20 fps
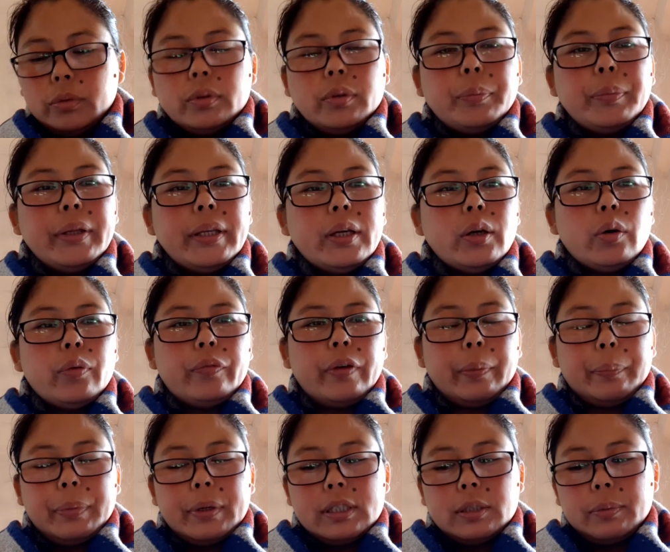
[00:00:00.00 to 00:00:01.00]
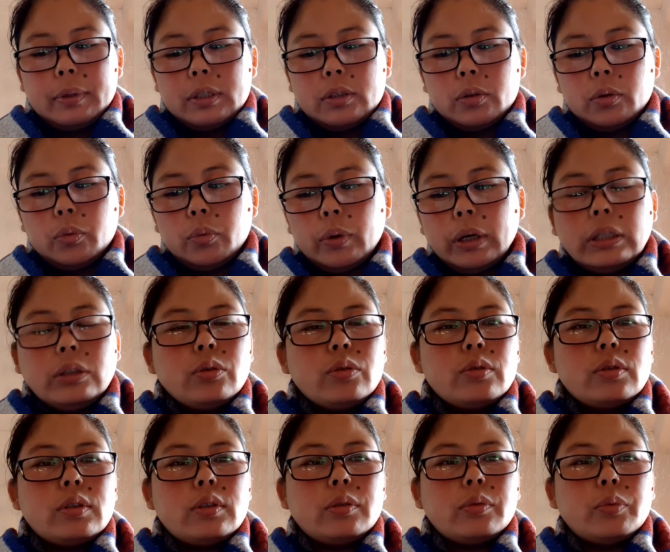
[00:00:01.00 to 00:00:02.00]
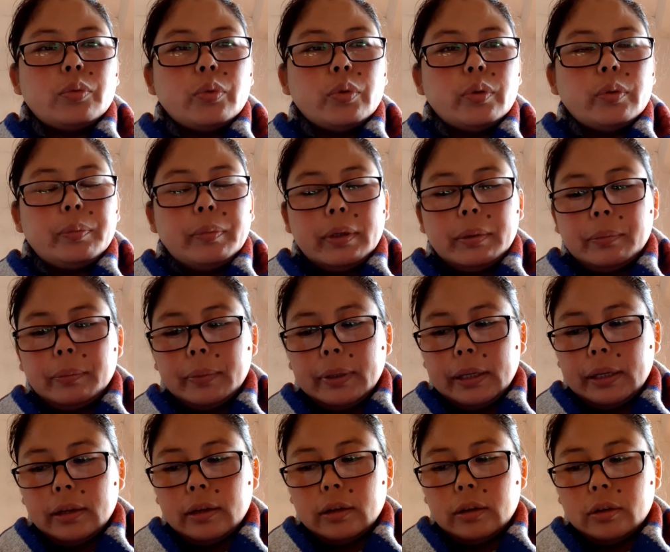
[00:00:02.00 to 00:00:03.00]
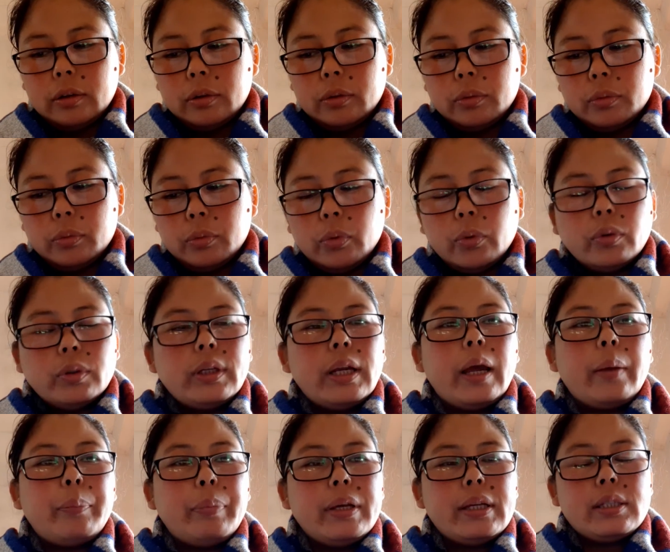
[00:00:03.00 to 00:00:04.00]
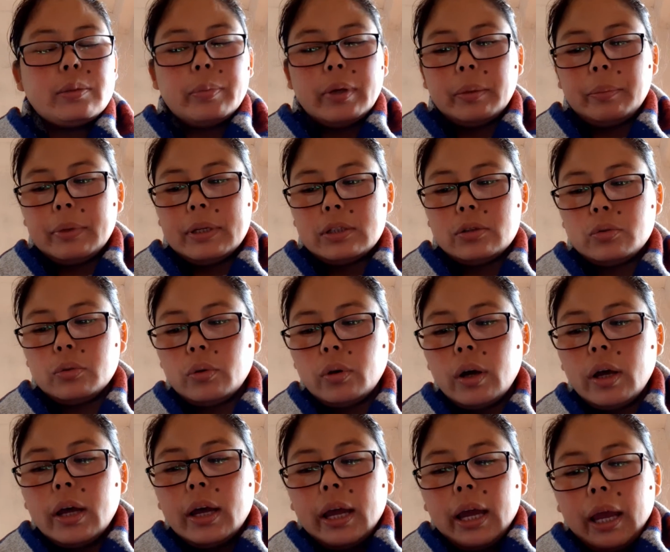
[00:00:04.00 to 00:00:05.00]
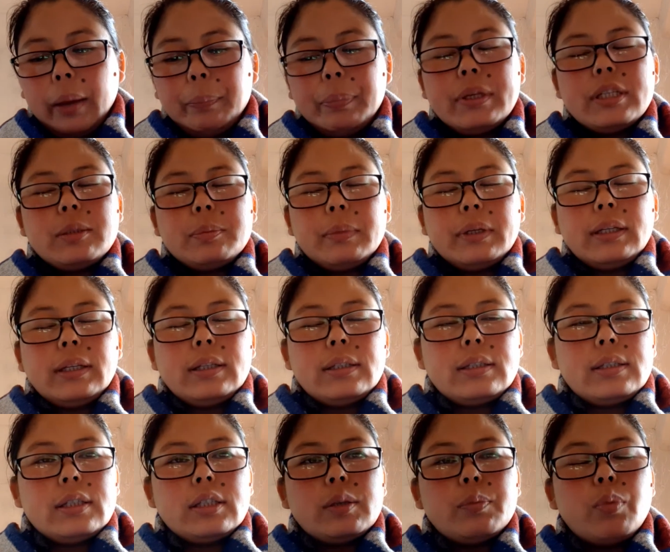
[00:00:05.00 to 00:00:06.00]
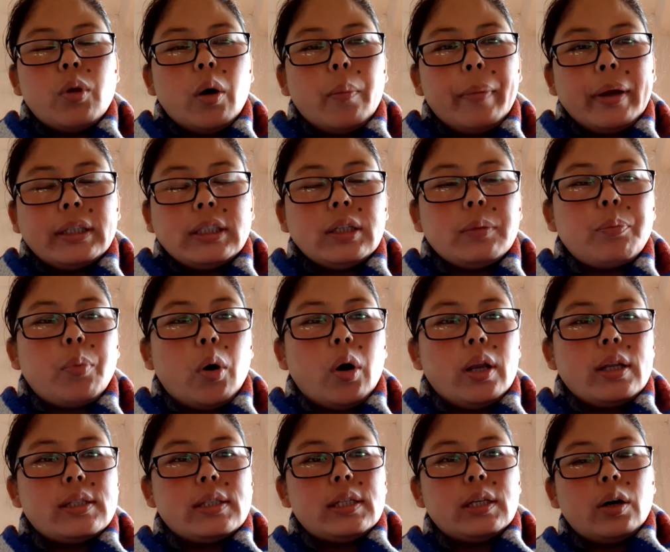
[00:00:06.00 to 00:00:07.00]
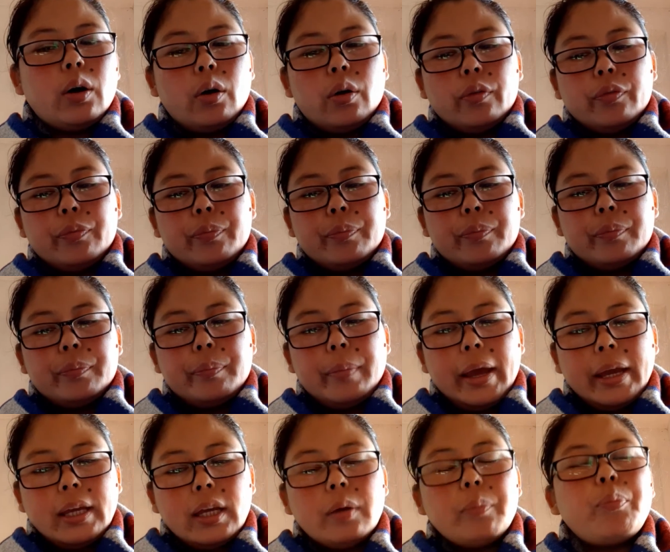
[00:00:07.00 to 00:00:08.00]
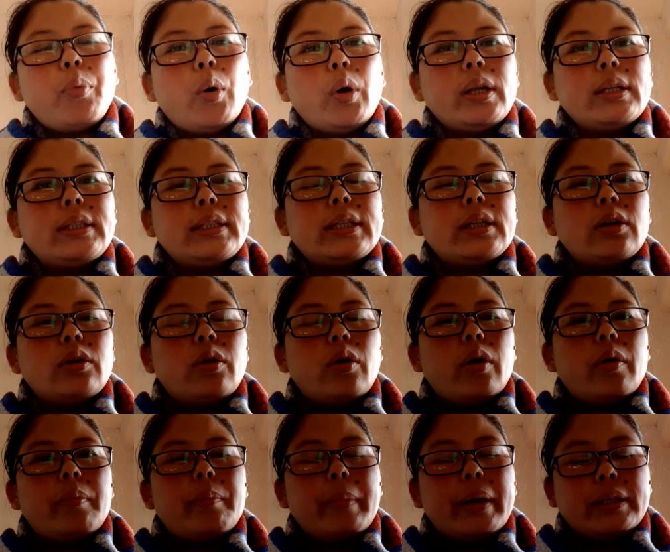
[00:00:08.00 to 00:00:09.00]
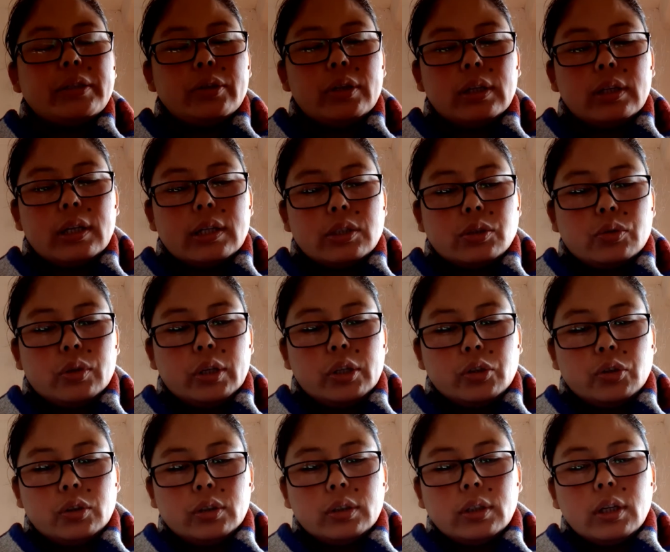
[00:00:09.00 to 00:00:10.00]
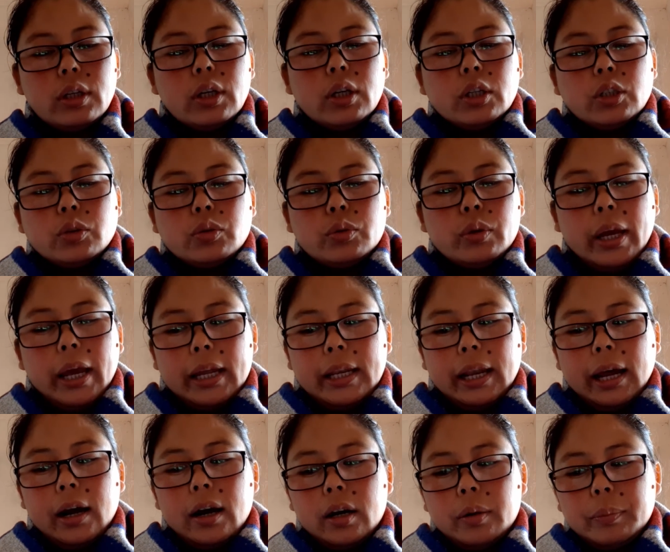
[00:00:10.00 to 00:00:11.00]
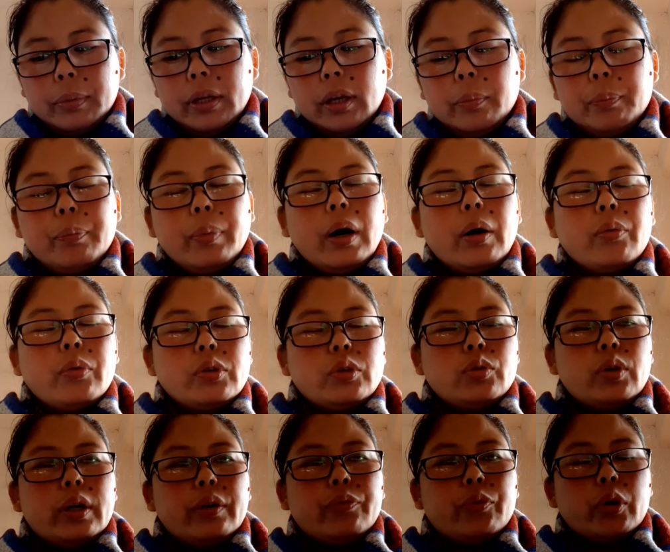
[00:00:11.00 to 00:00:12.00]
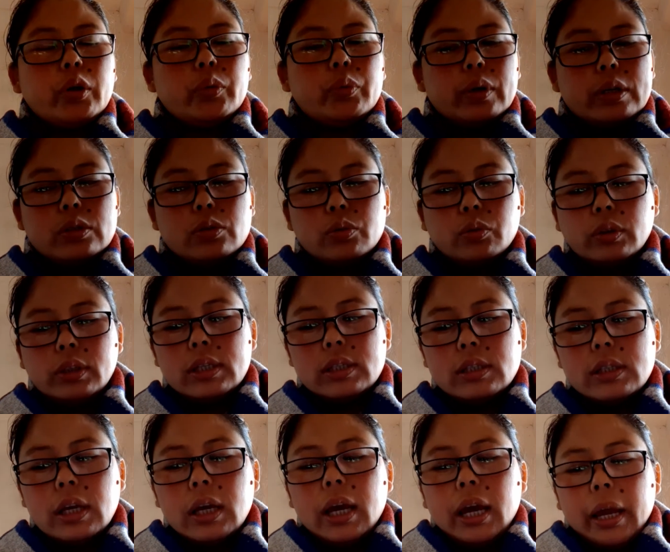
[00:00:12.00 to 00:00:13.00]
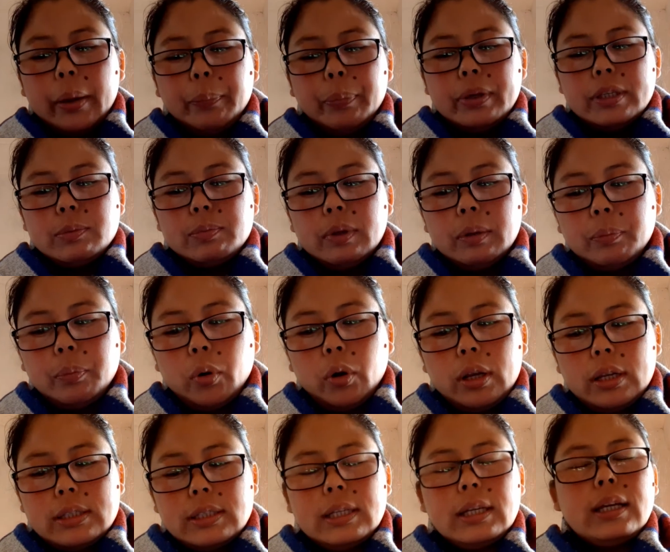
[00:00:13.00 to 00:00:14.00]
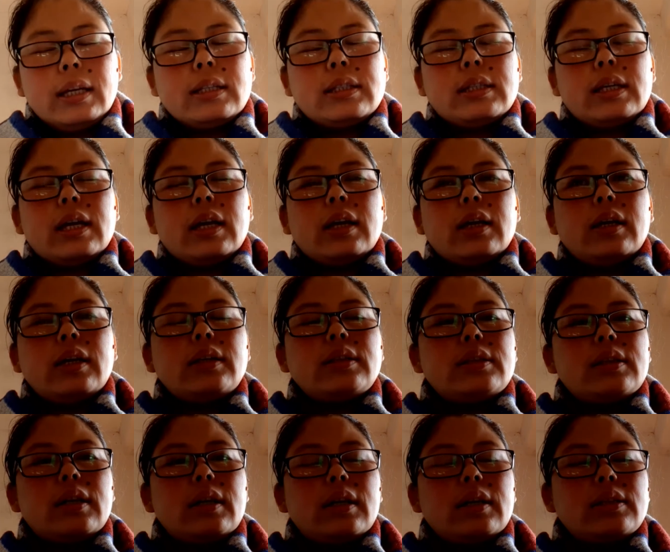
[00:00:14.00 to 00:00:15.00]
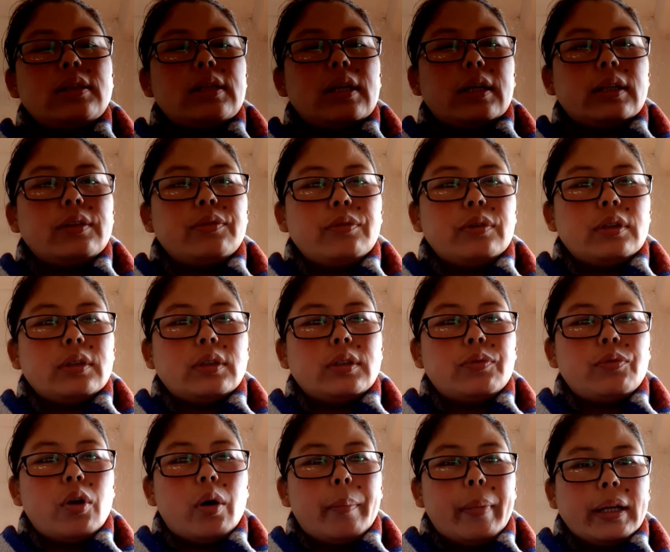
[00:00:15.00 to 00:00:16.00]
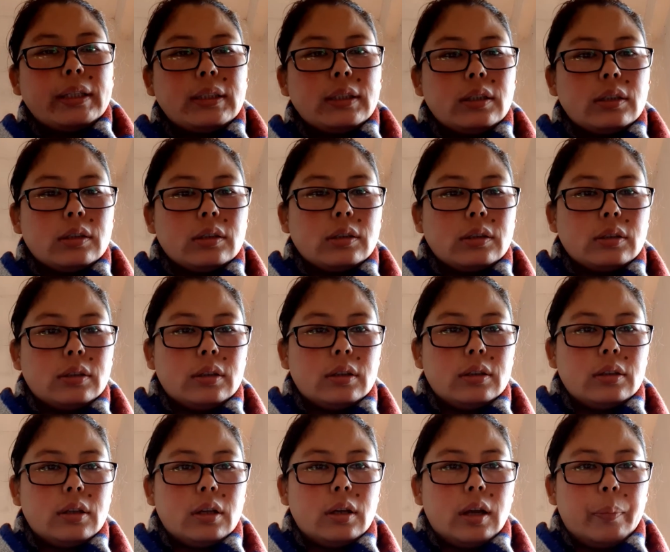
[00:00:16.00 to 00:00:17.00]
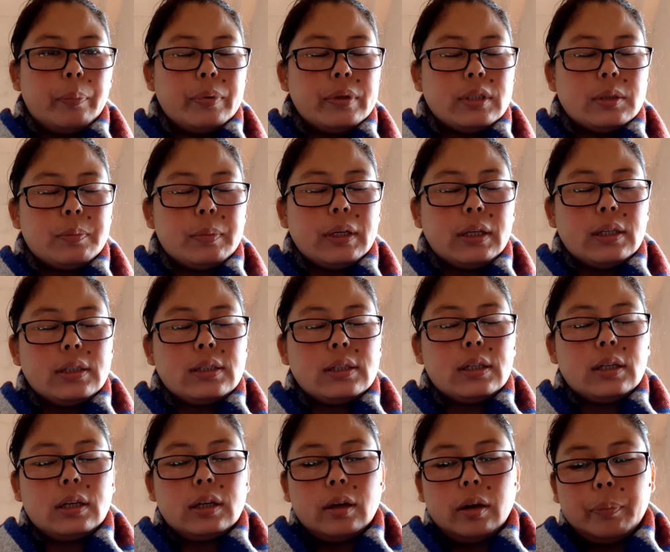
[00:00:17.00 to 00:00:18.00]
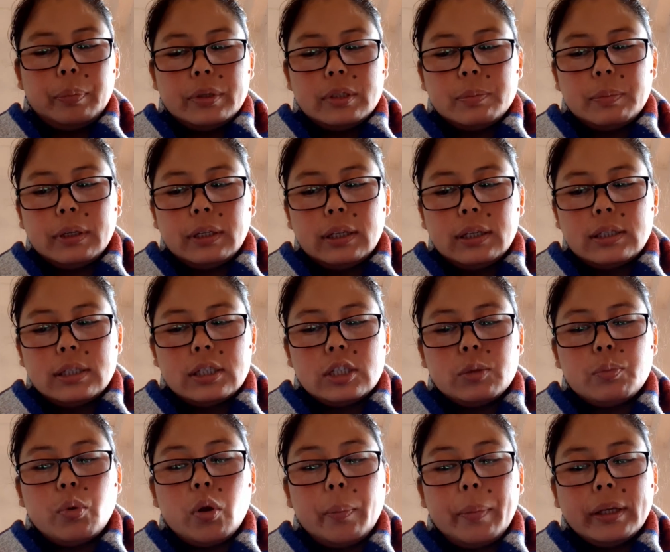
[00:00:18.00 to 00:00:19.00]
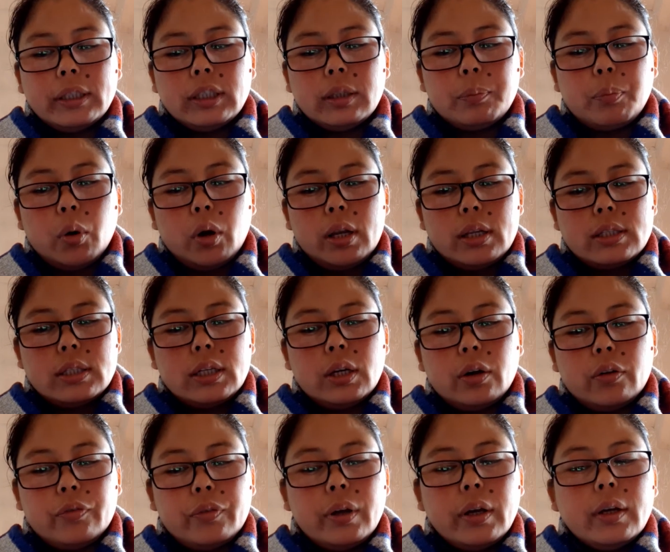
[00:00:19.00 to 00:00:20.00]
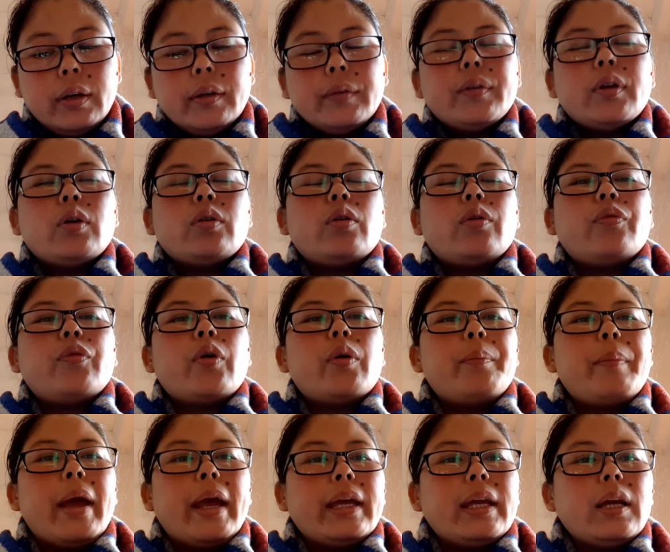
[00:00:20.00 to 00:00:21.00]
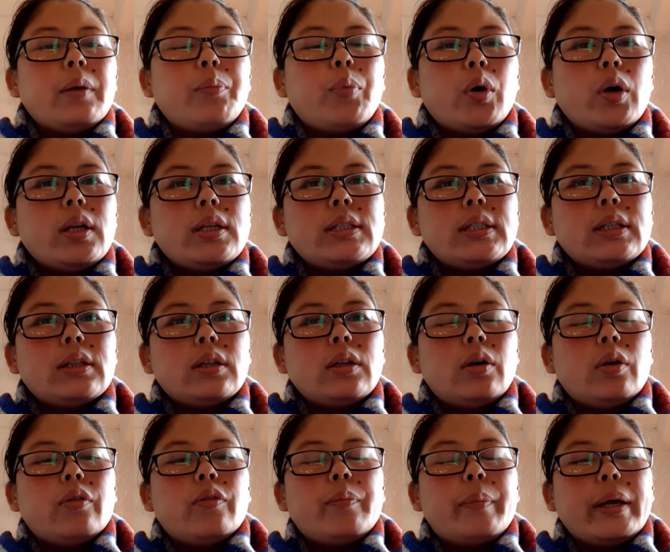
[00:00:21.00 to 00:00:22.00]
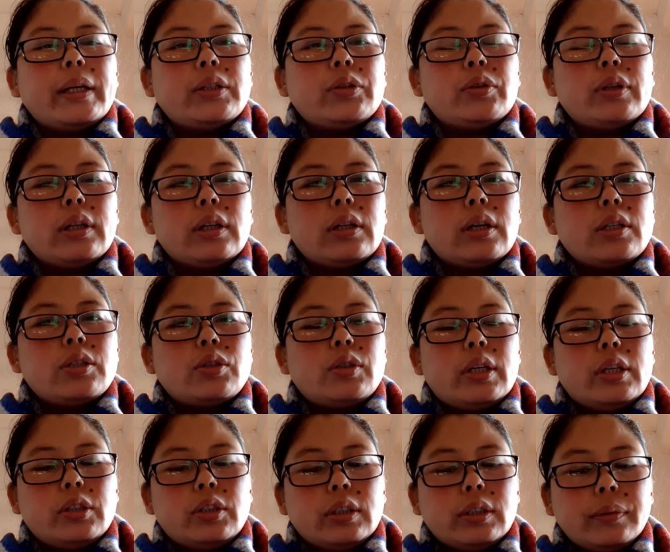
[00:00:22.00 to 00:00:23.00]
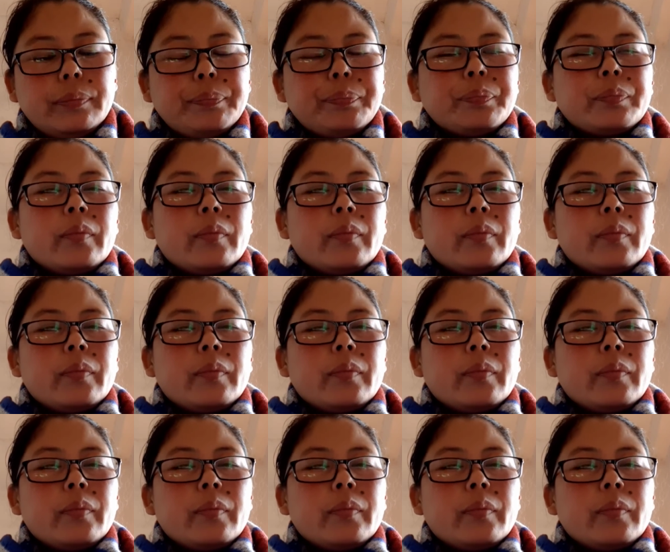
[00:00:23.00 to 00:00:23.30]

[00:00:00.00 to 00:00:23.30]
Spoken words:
meaning of appeasement. So what does the word mean? Word appeasement mean? So appeasement is a diplomatic policy of making political or material concession to an army power to avoid war. So this appeasement policy is a diplomatic. Appeasement is a diplomatic policy for making political or material concession